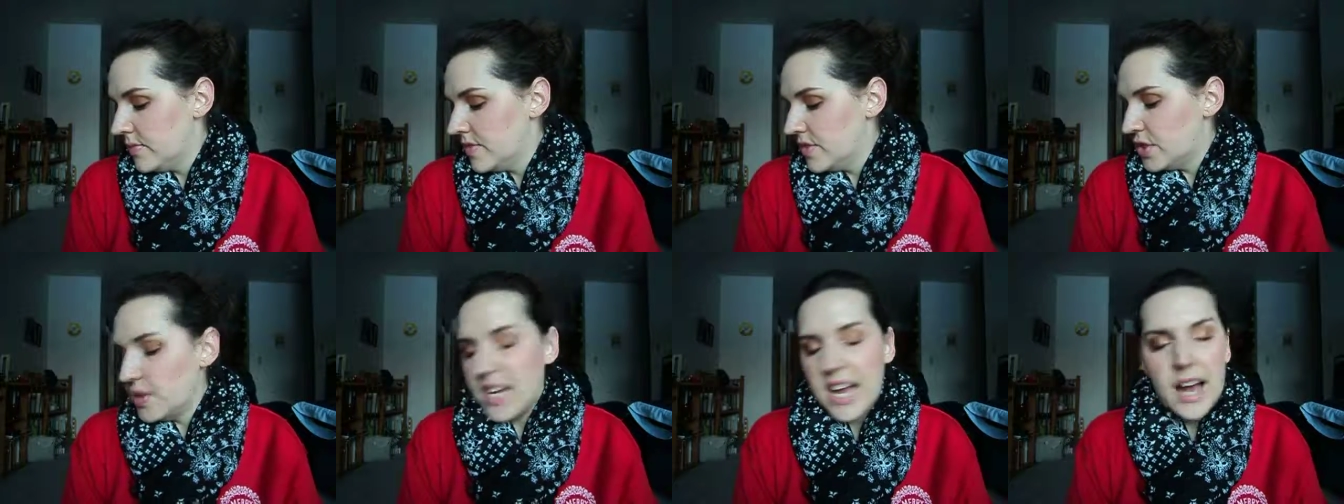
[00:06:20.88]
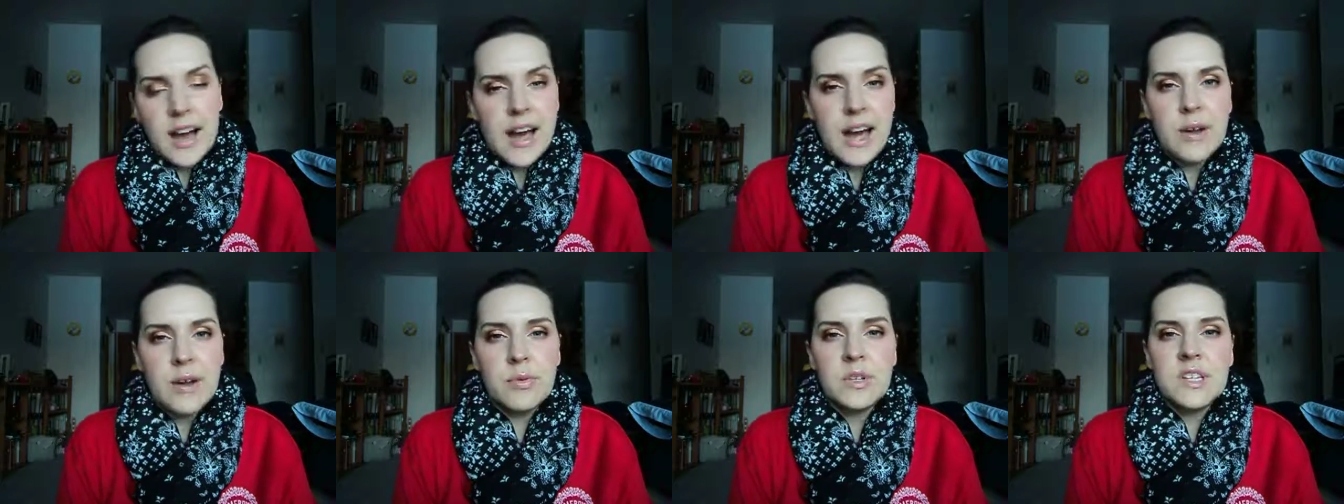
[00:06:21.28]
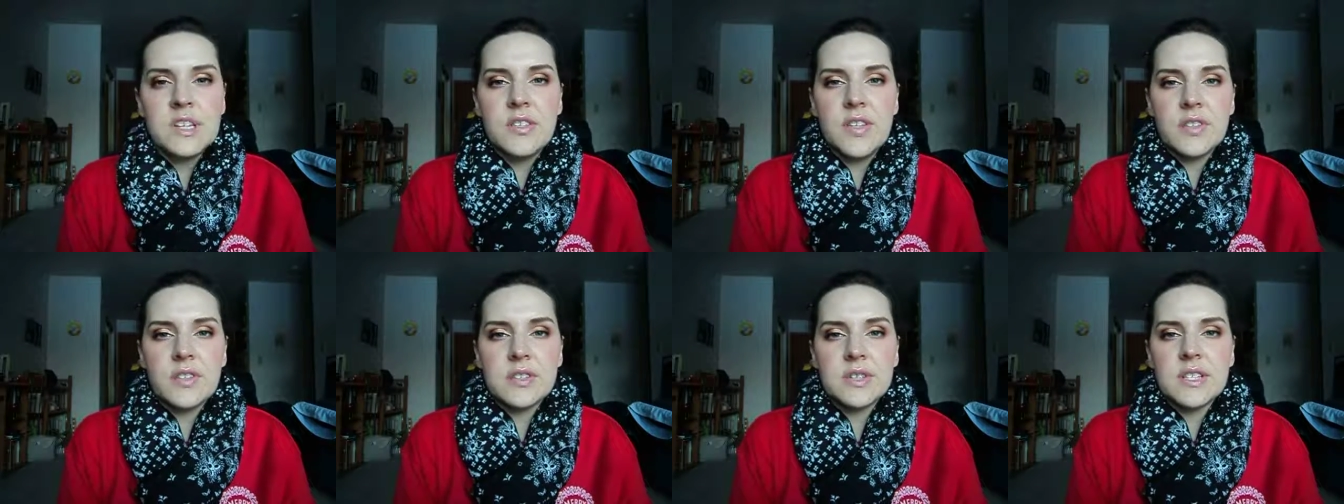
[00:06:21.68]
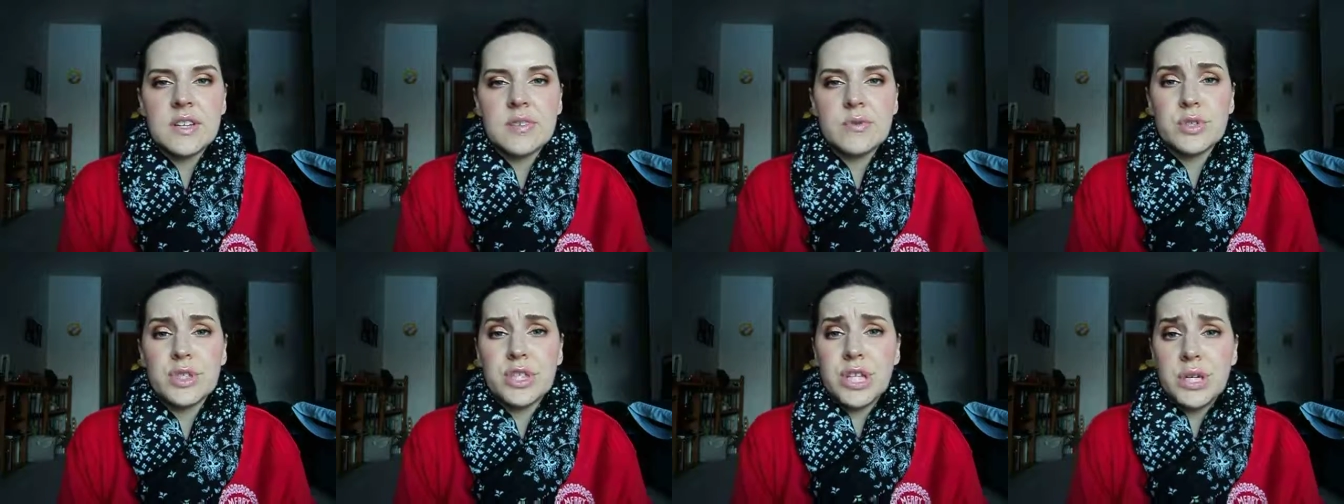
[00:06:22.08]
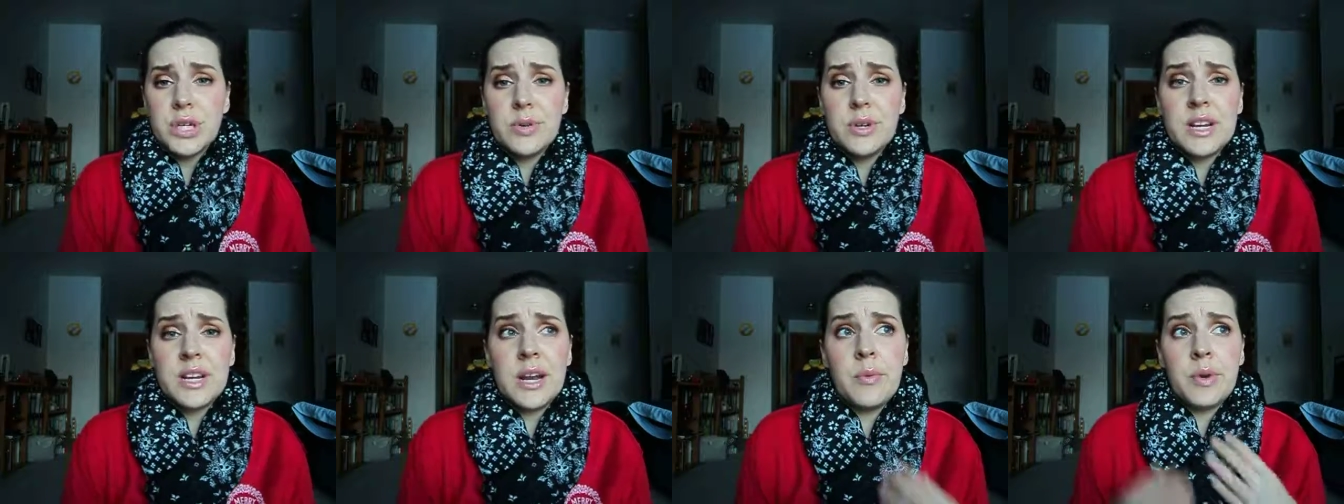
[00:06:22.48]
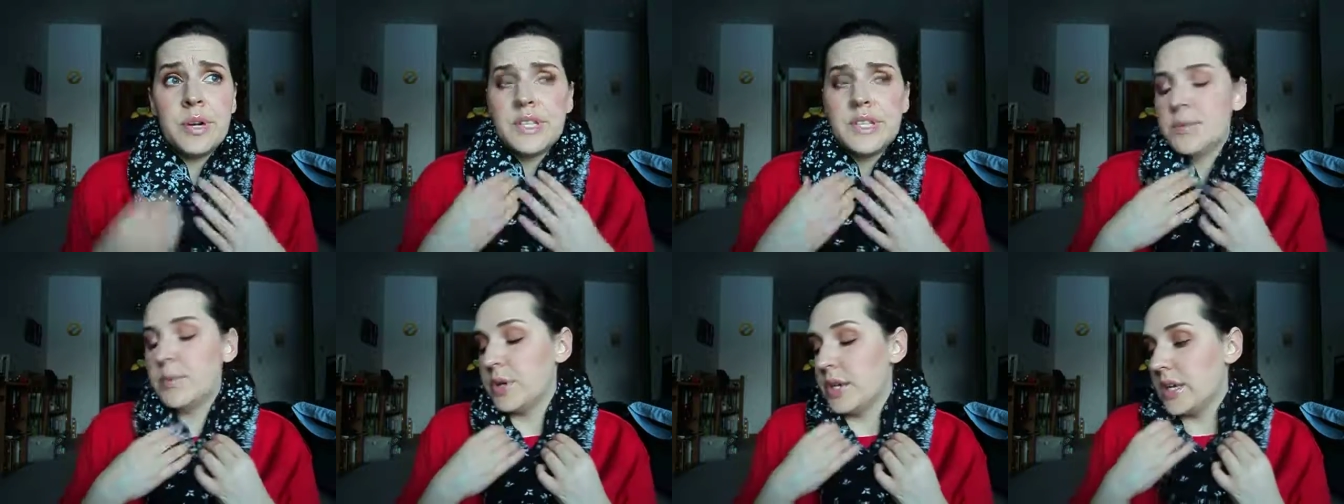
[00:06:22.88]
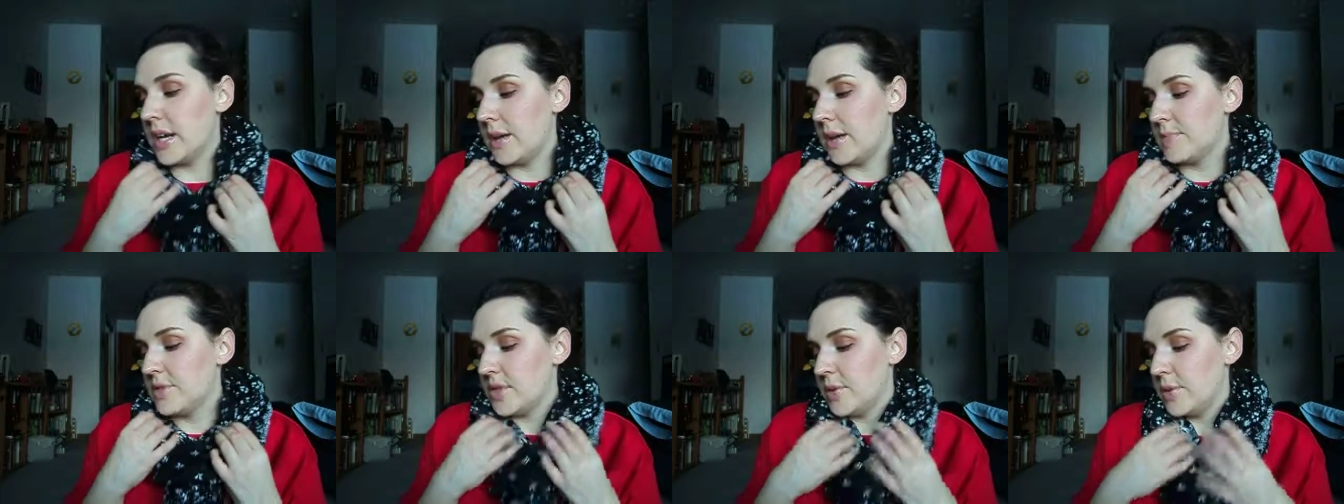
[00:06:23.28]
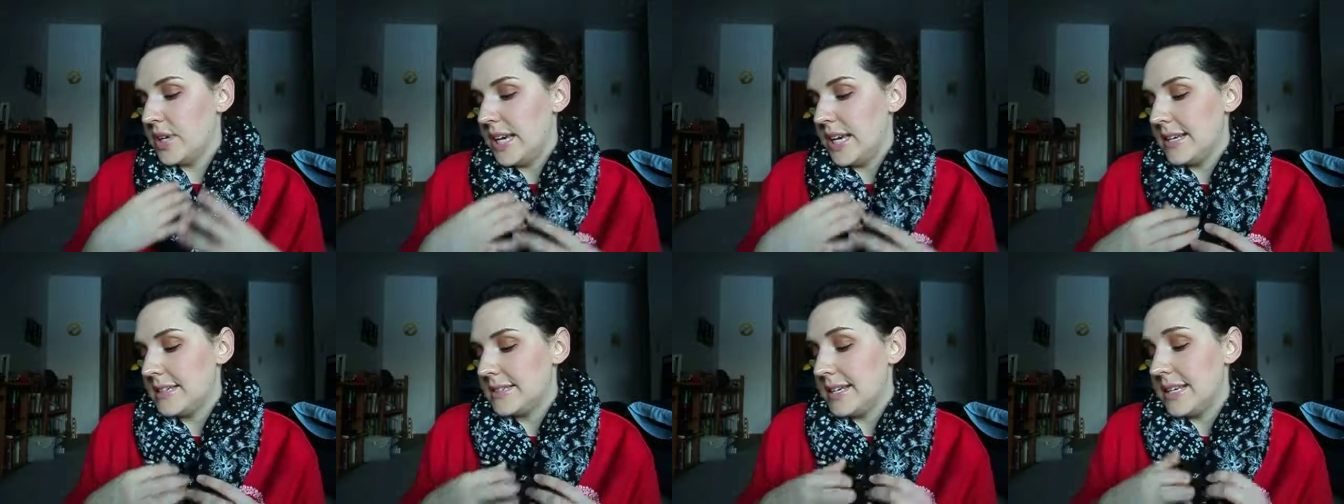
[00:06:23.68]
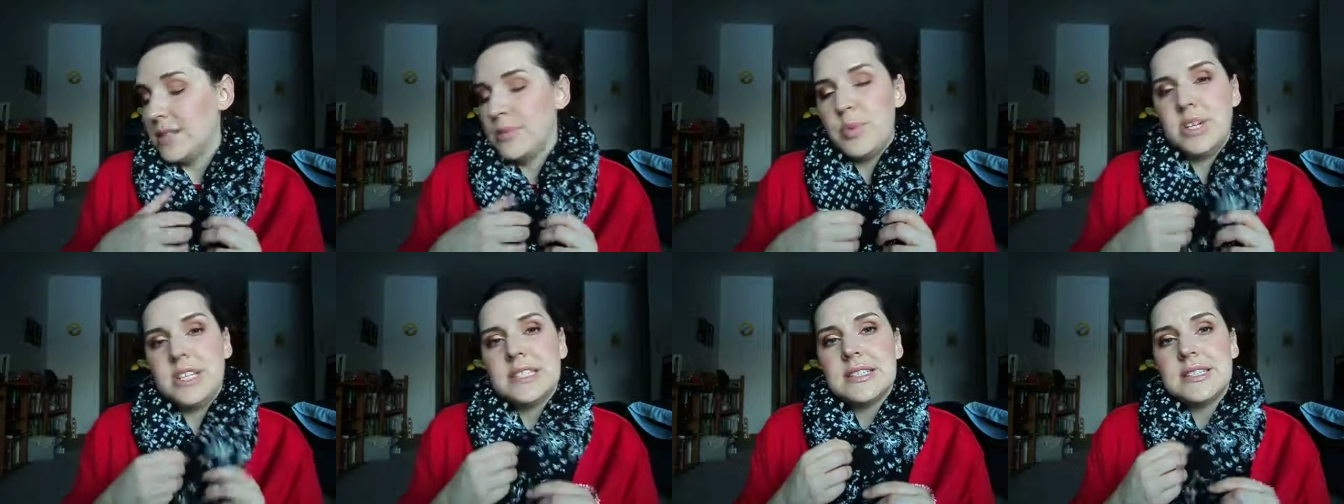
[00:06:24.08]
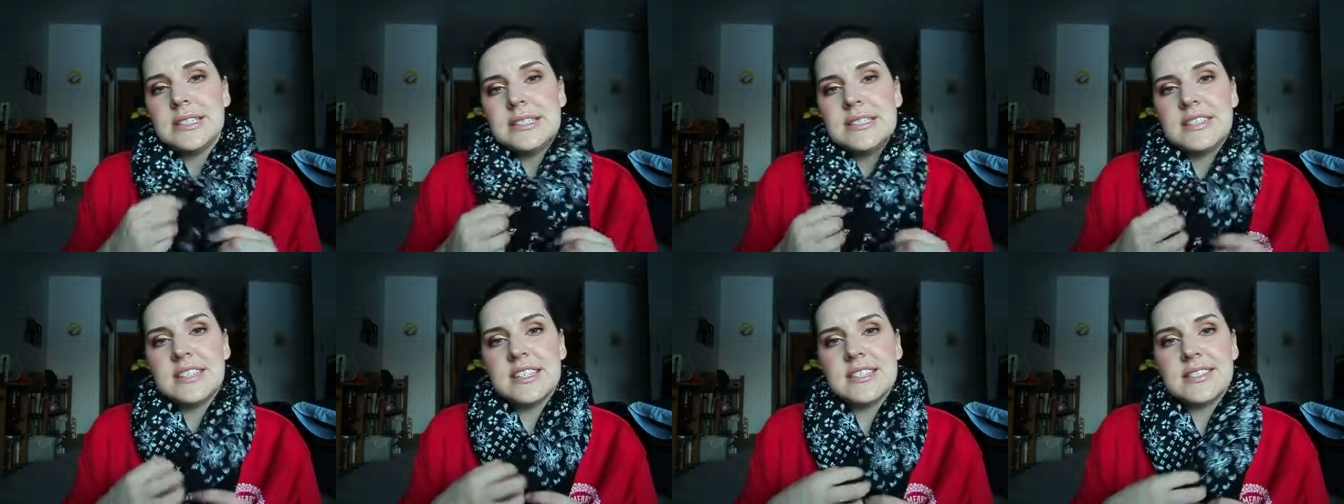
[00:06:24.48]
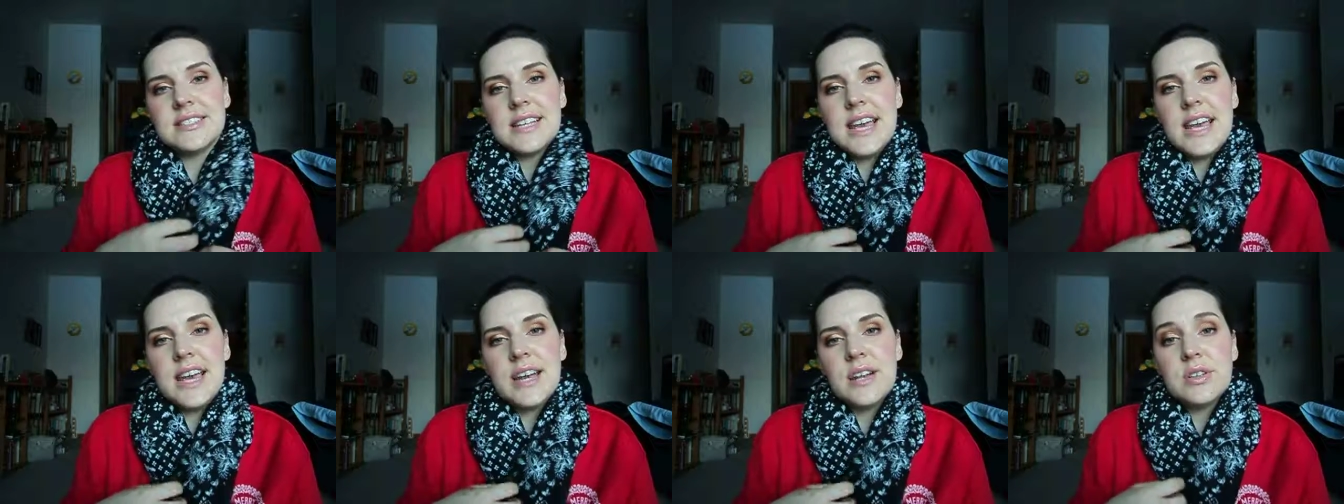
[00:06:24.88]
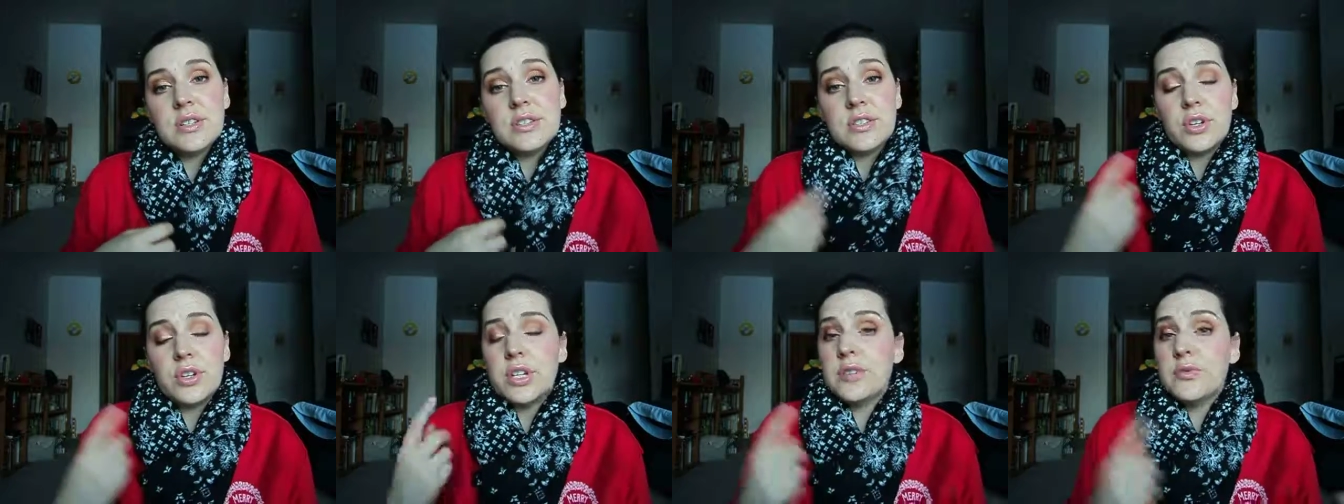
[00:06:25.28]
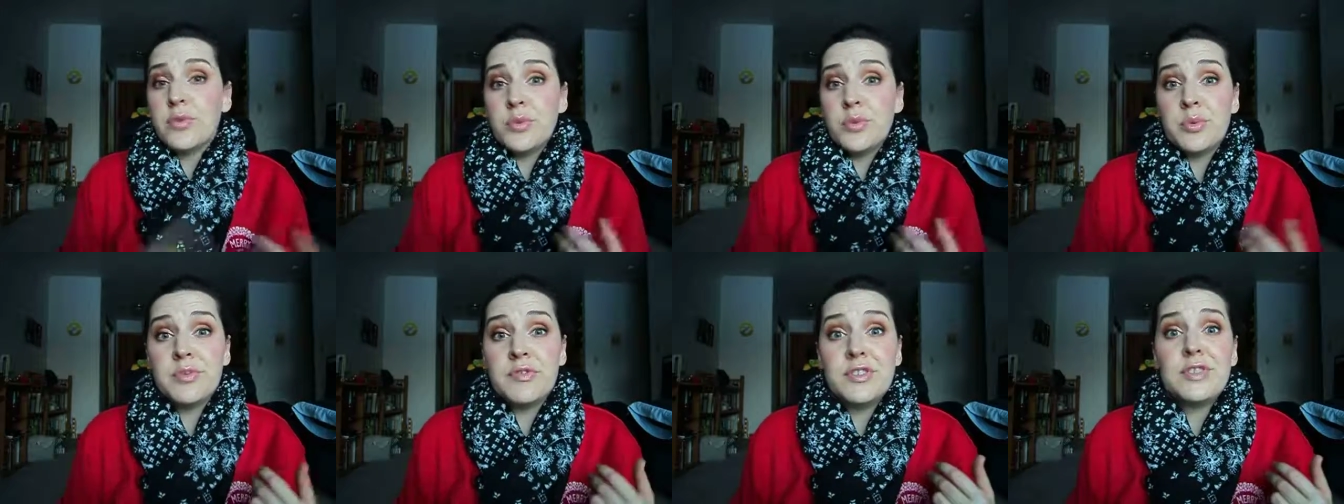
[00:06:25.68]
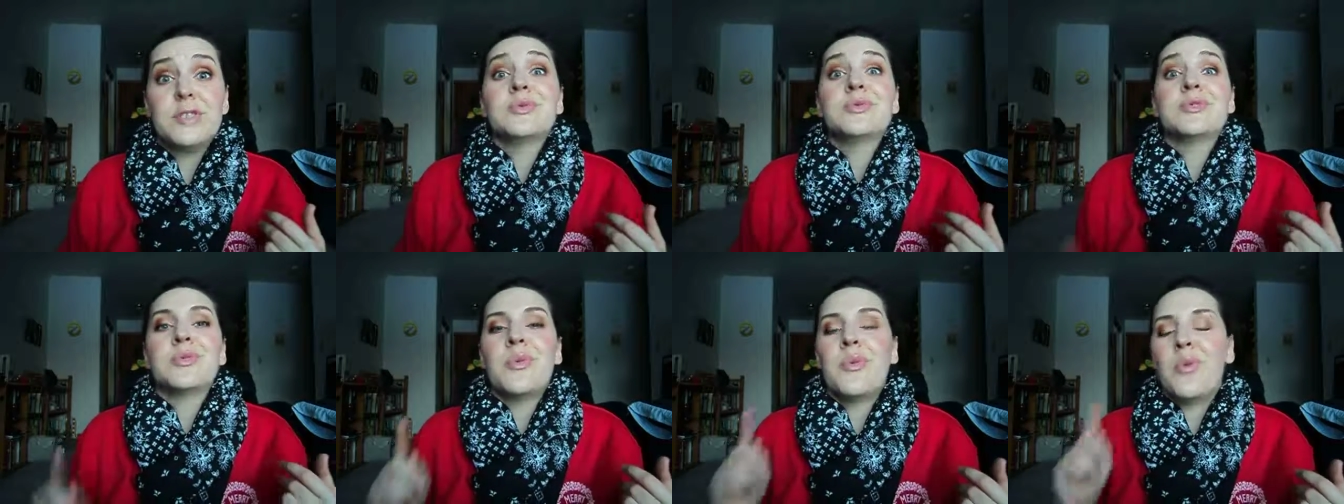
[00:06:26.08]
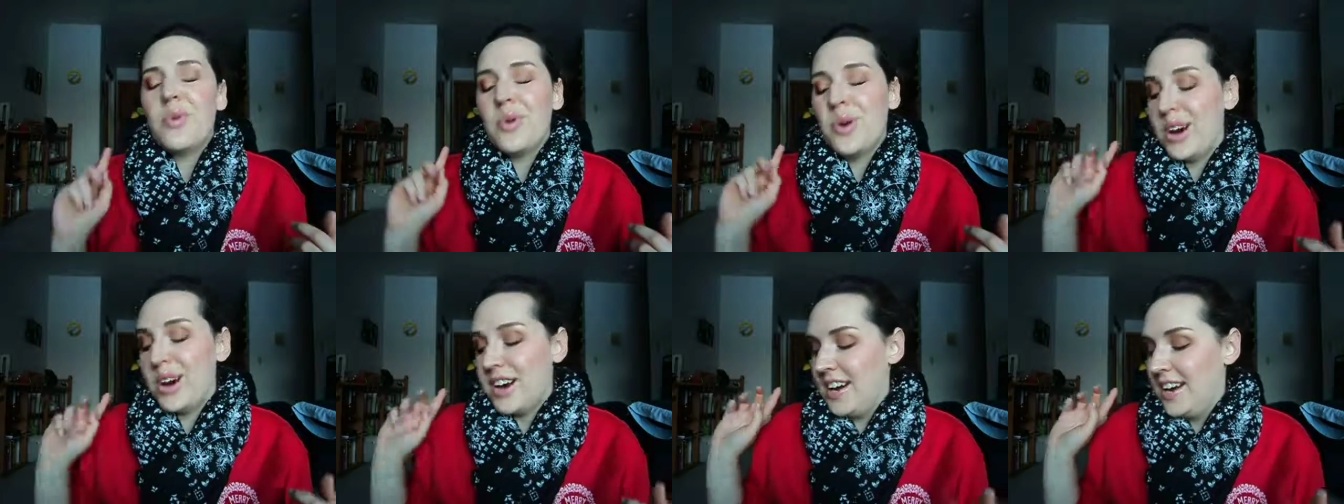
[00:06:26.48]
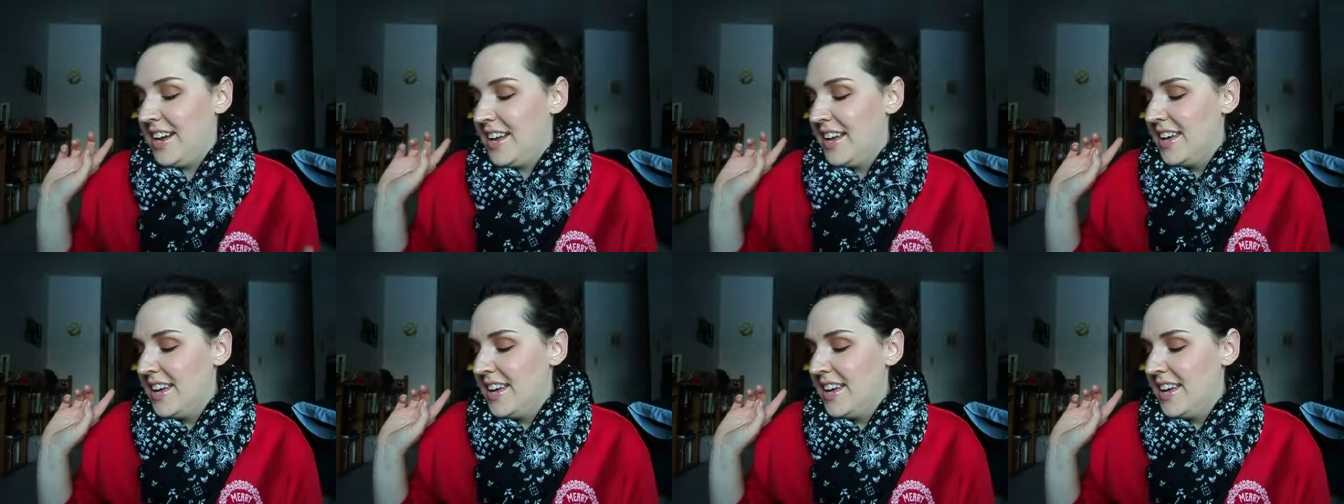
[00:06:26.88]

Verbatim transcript: So yeah, I really thought this stuff was cute, and I wanted to put it up so in case anybody sees this and is looking for reviews or